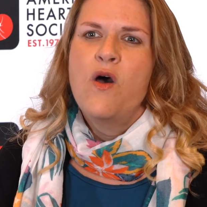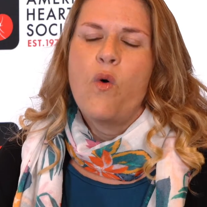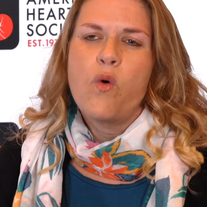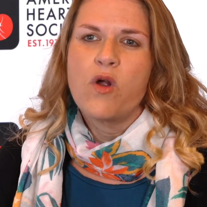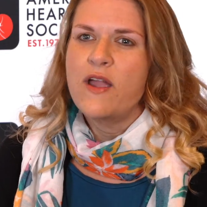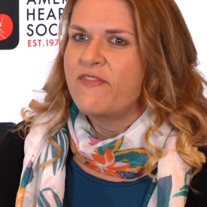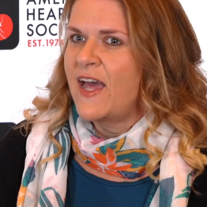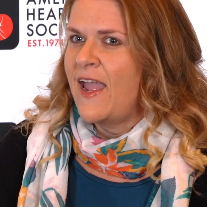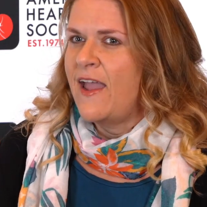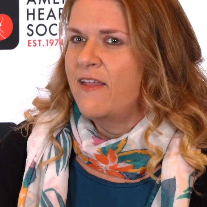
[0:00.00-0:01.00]
Or if
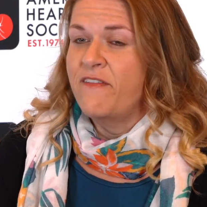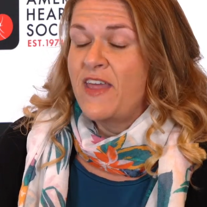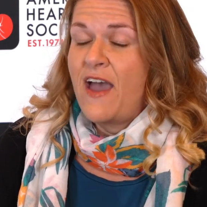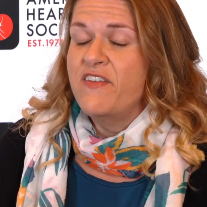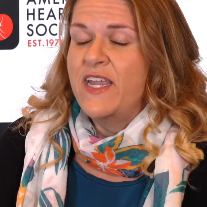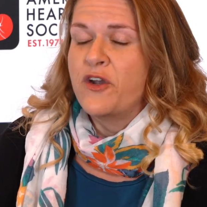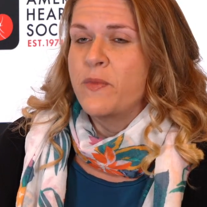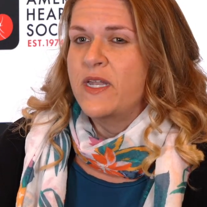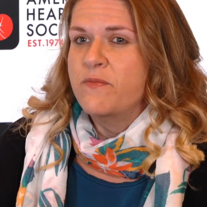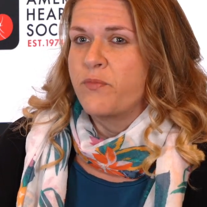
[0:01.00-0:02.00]
they have an
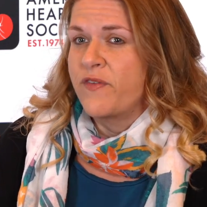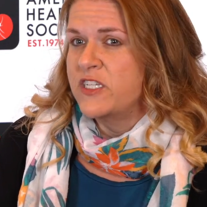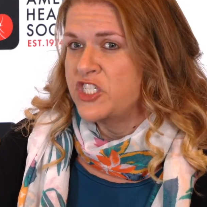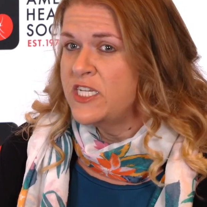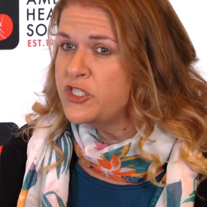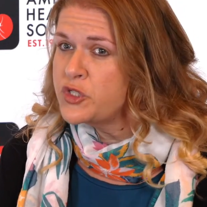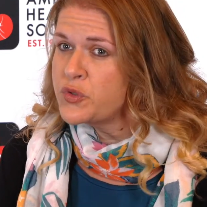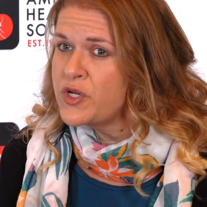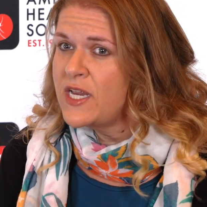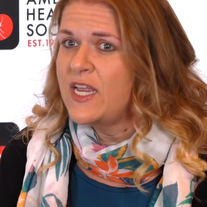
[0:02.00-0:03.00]
intermittent prevention
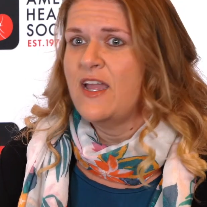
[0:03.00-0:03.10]
history,